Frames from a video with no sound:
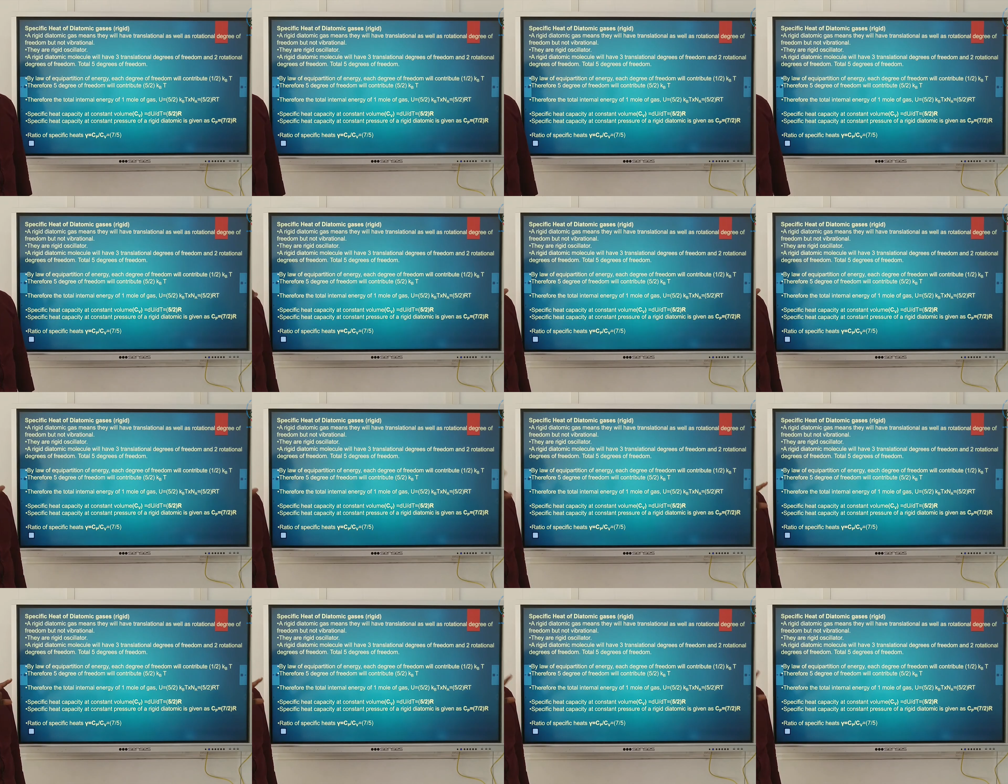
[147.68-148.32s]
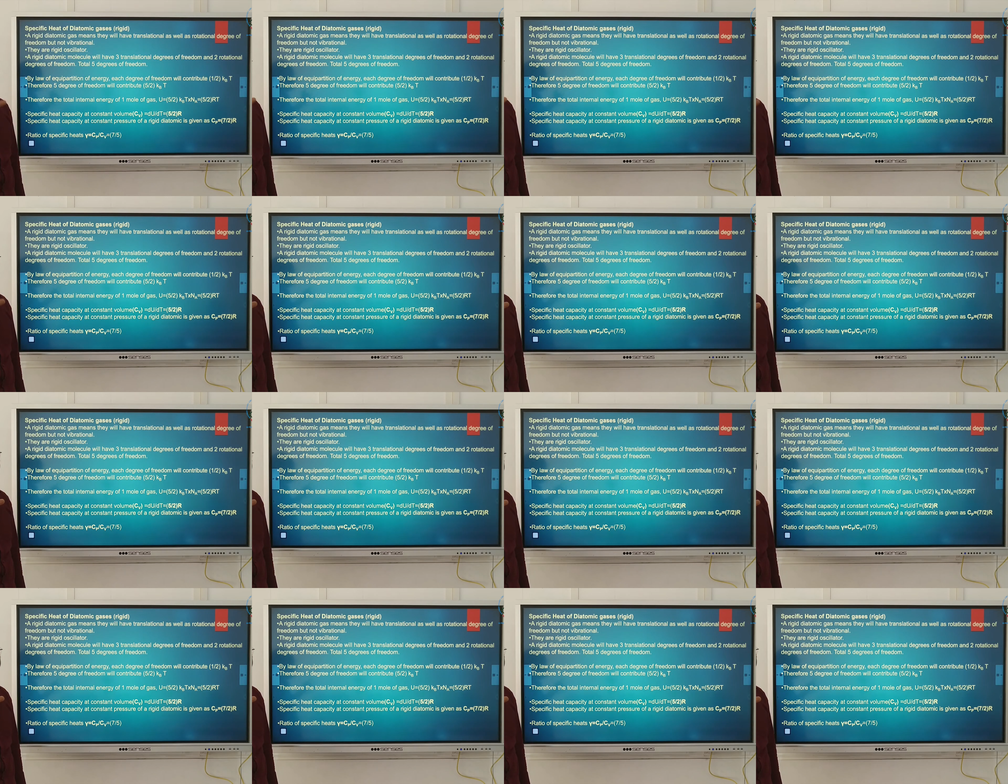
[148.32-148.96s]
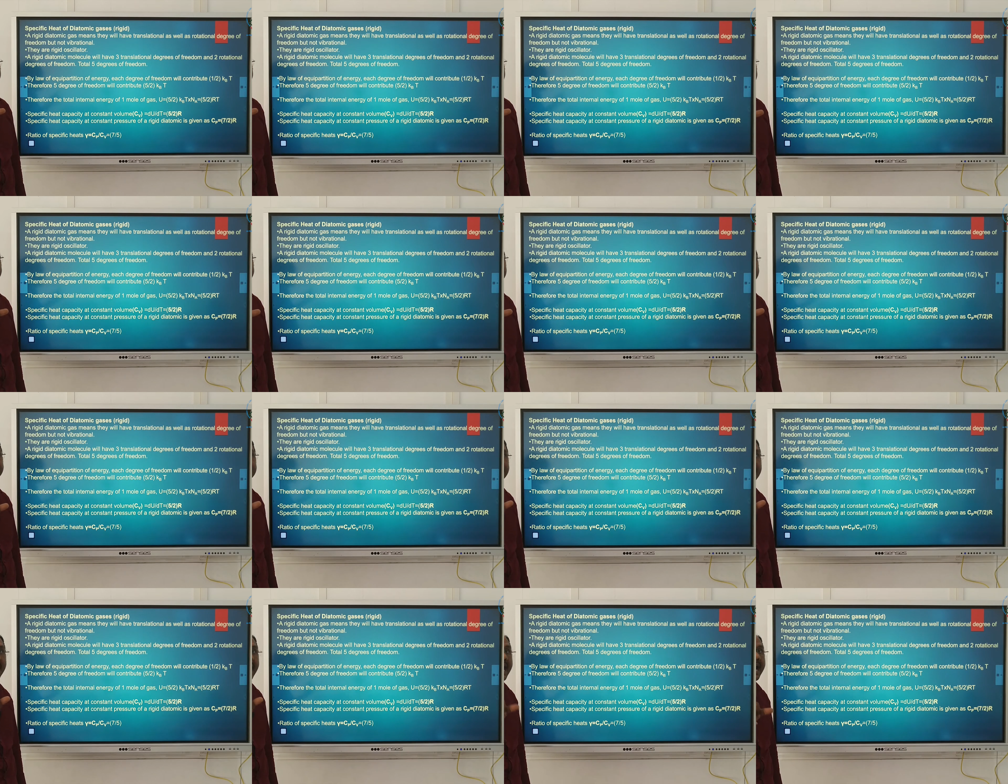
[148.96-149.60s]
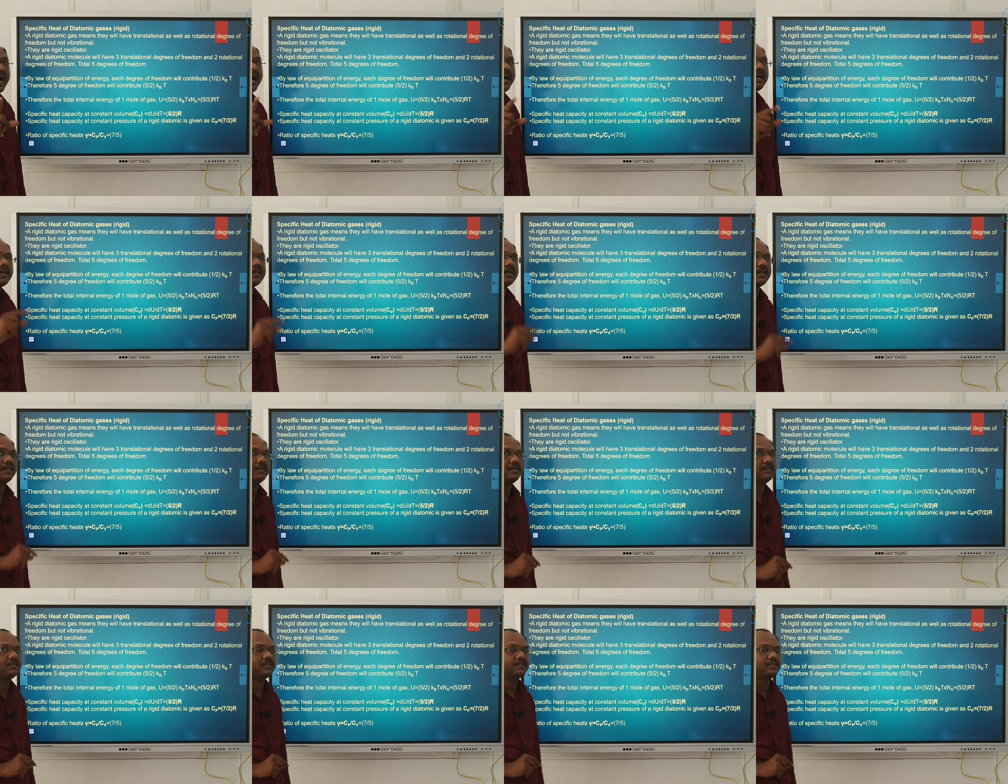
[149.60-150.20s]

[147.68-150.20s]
Cp minus Cv is R.